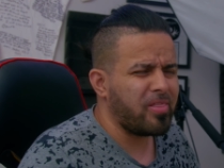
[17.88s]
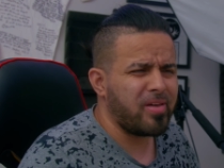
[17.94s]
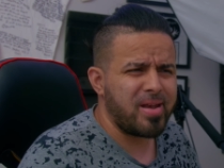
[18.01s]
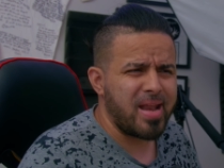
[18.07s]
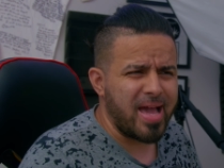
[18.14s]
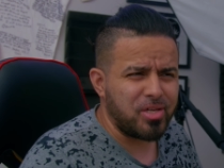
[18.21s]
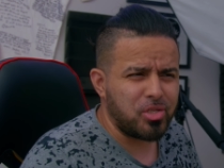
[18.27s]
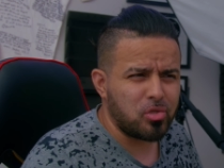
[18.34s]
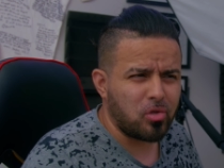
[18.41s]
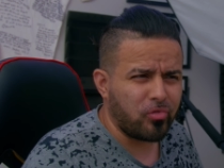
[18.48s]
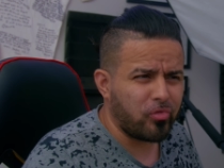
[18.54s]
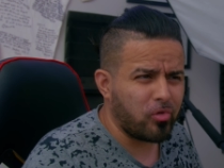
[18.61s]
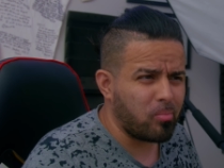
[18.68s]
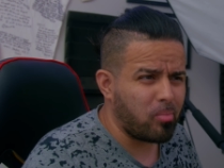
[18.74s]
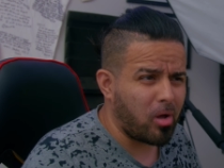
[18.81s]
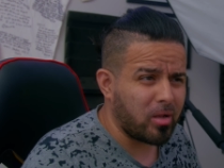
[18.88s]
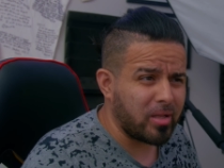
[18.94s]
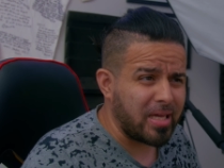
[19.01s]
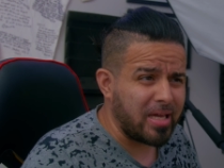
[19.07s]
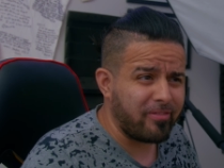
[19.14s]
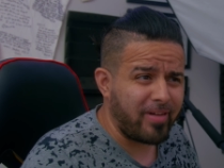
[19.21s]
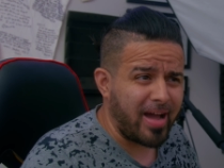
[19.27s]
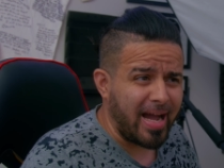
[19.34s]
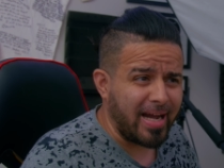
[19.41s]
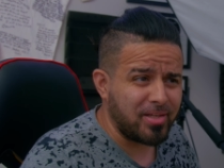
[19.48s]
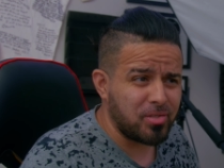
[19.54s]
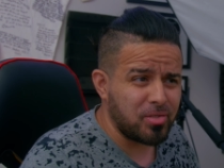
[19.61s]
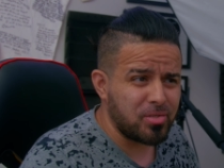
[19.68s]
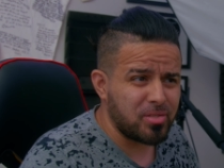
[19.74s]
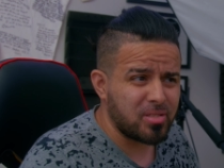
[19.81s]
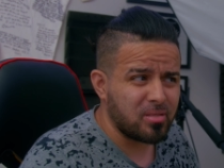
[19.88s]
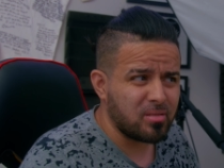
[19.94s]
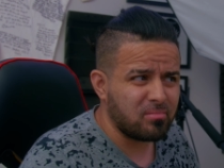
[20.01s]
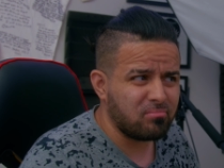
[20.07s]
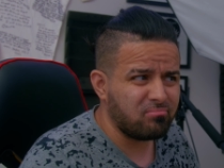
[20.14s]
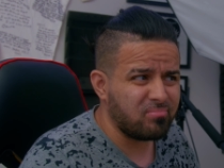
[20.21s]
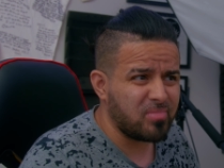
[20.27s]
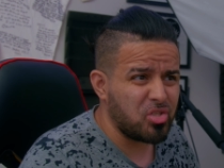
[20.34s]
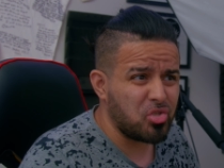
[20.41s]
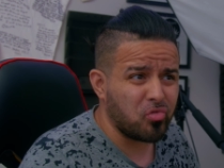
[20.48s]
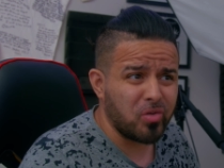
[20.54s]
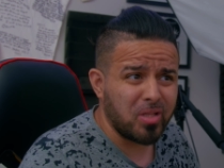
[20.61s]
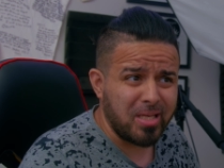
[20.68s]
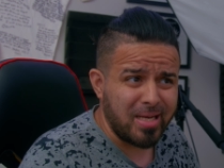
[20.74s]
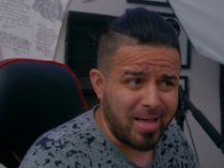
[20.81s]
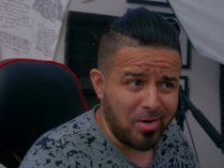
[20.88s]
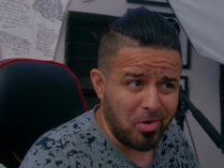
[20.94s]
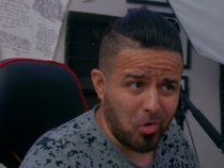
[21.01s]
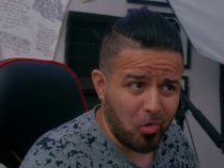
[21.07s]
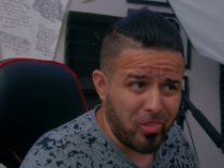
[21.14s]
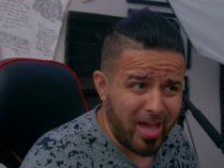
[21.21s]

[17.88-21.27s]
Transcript: The National Football League of Actors? Did you really not know